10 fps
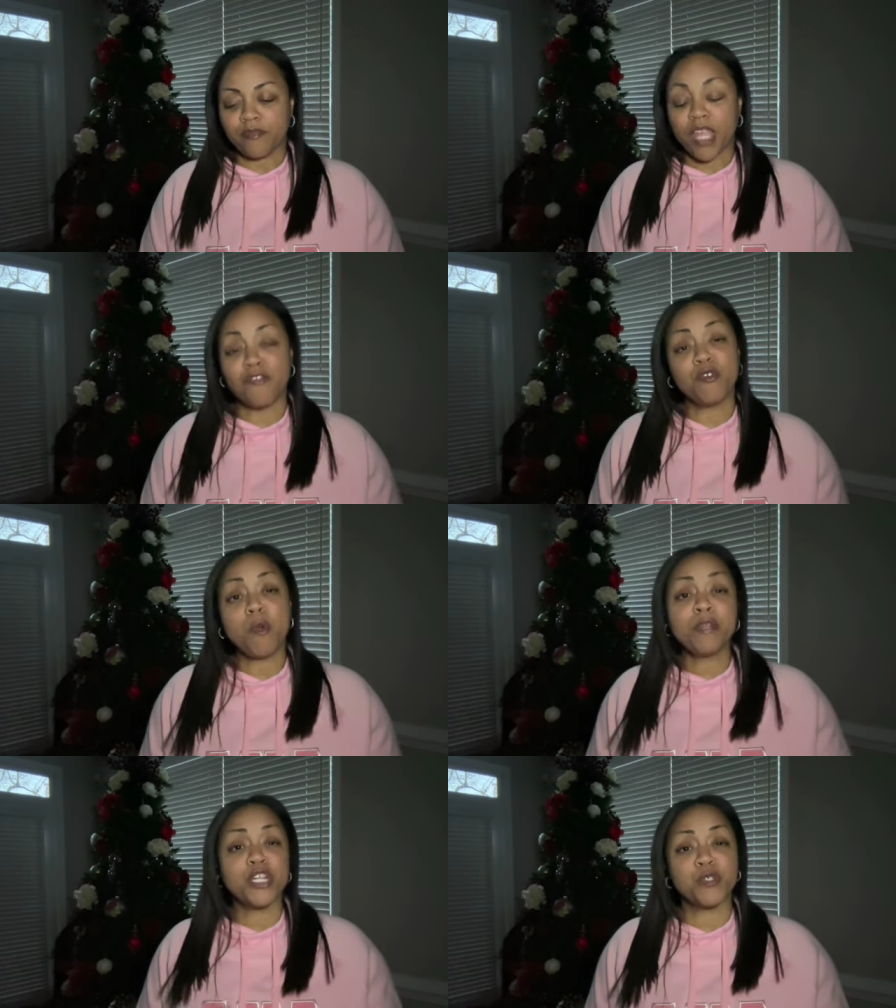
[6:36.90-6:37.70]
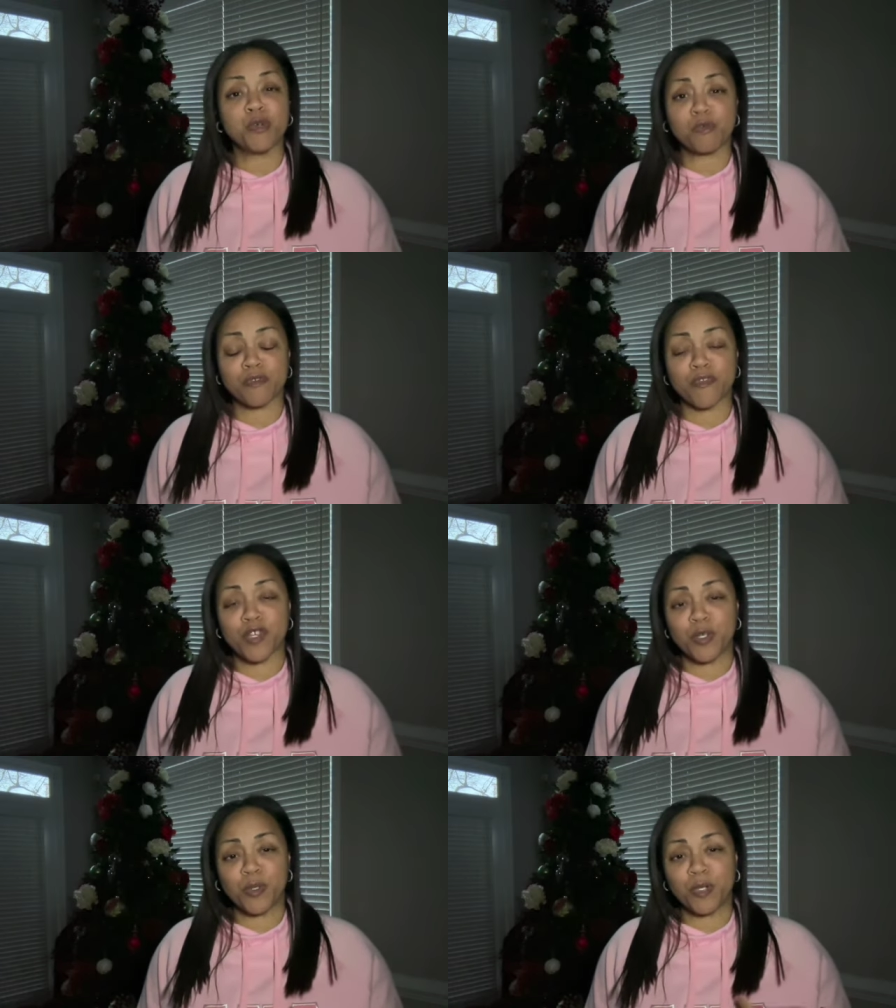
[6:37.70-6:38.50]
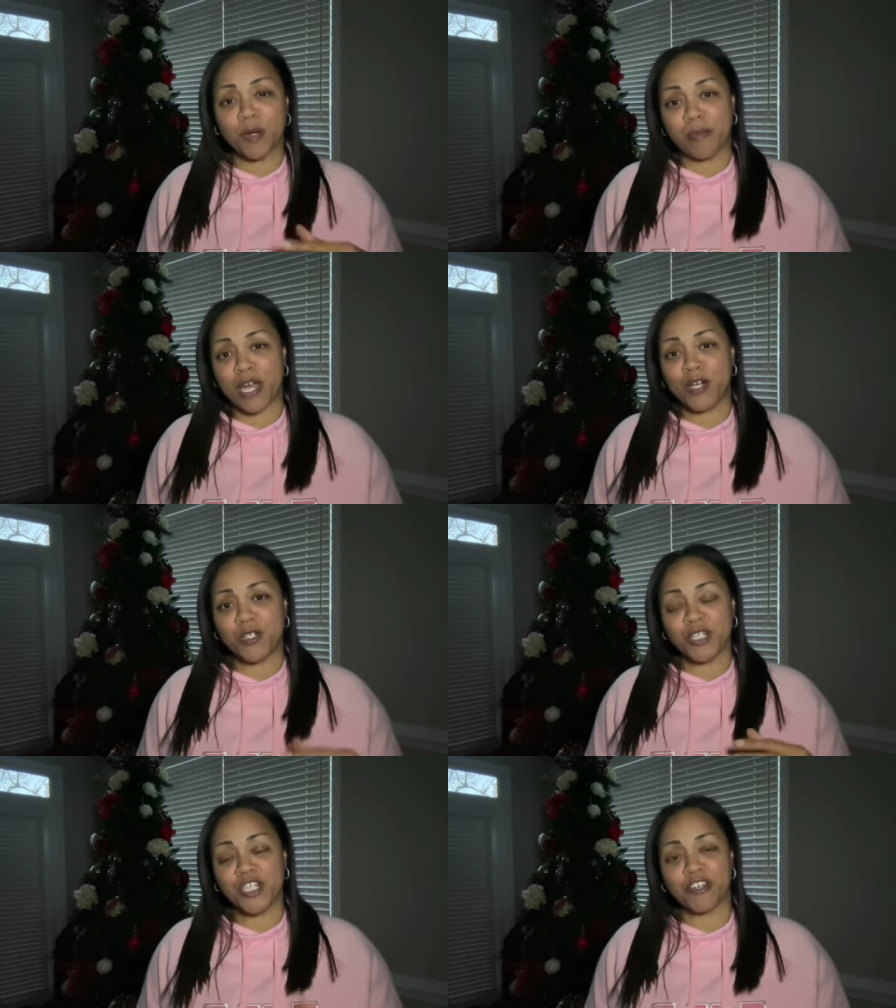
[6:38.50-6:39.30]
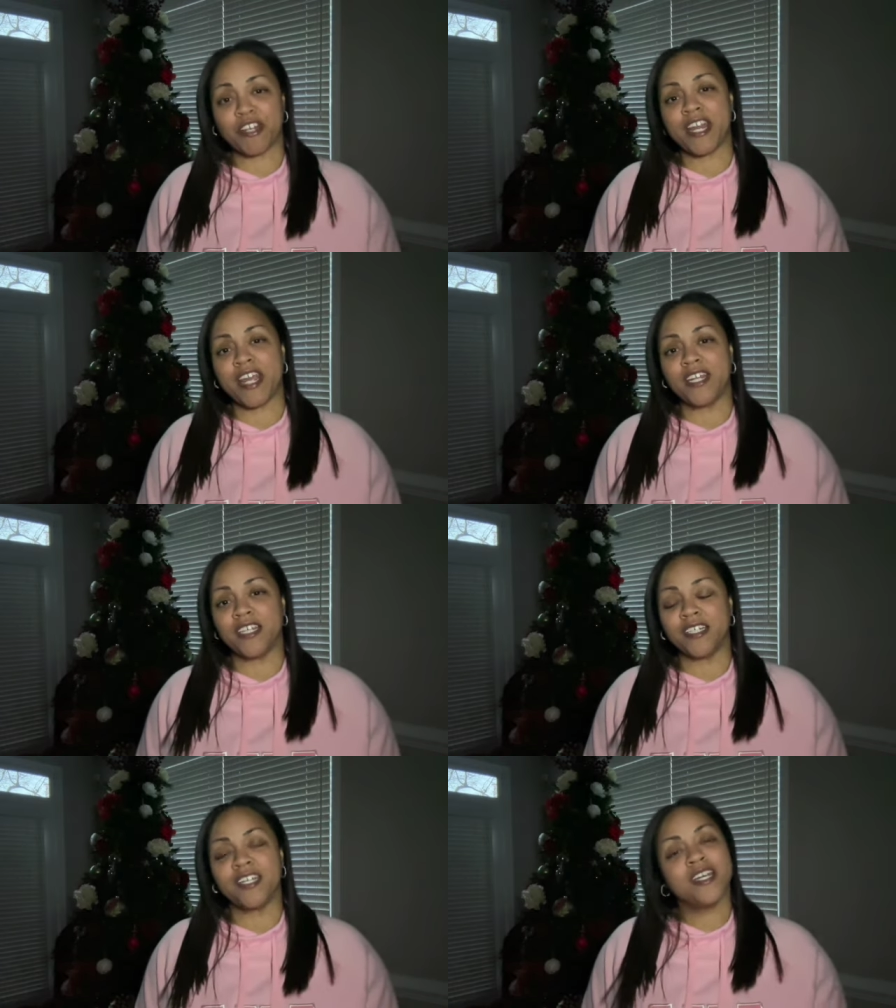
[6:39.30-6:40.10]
if you want me to do a review about Grenada,